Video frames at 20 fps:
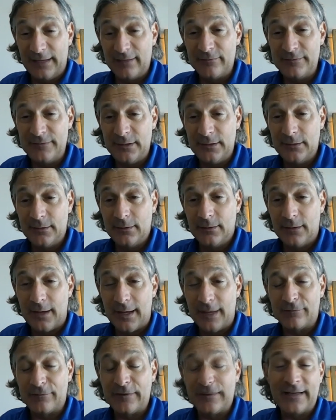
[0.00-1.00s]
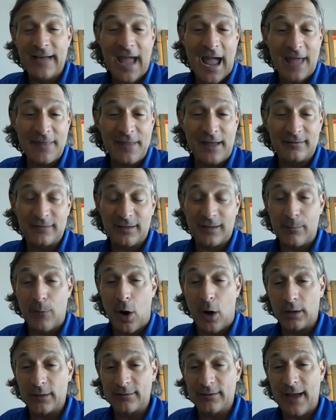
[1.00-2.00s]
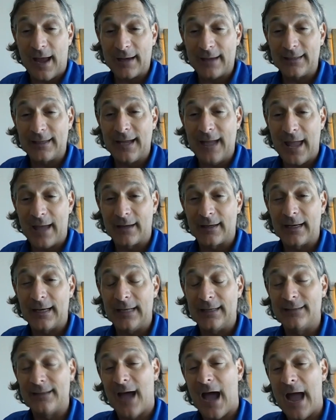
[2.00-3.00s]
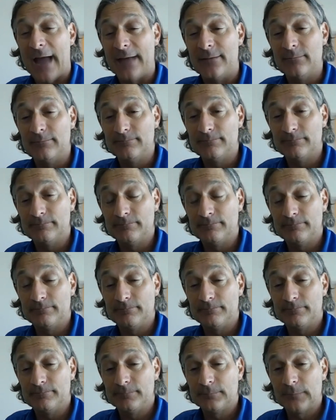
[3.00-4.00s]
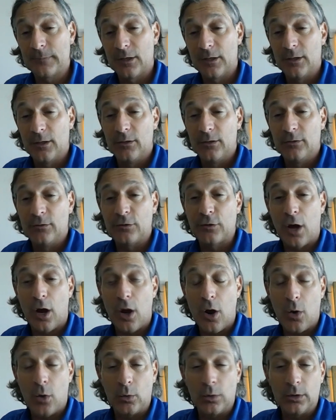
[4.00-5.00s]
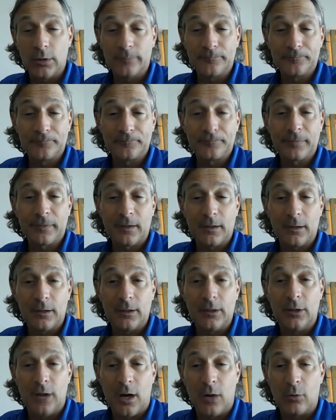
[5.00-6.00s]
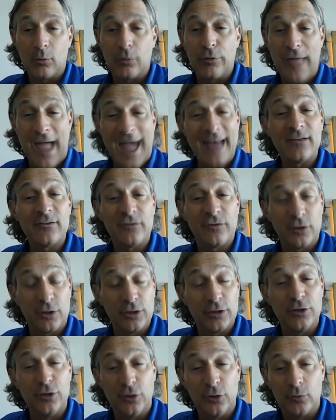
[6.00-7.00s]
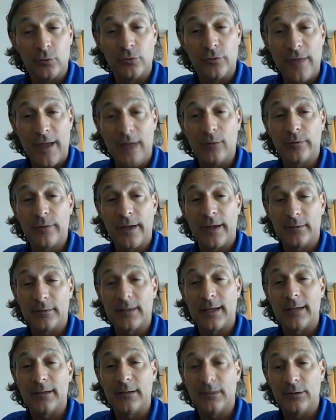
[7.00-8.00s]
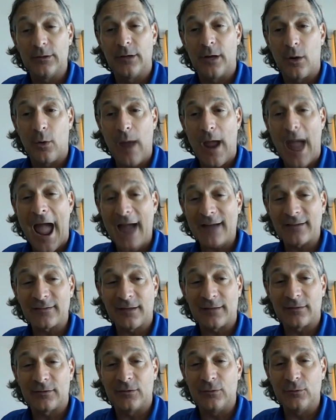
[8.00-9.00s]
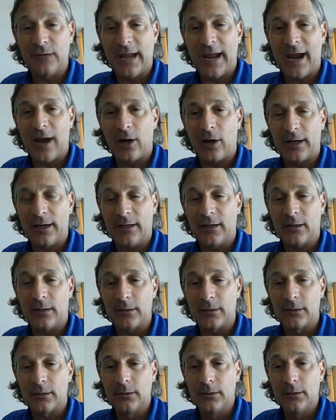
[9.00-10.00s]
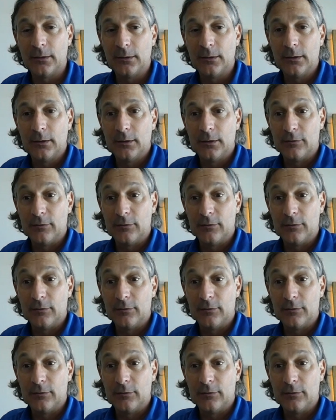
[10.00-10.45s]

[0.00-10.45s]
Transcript: and lived. And if he'd have had that same heart attack in Canada, he'd have died. Wow. So, you know, that is the good news that, that, that, you know, access to care here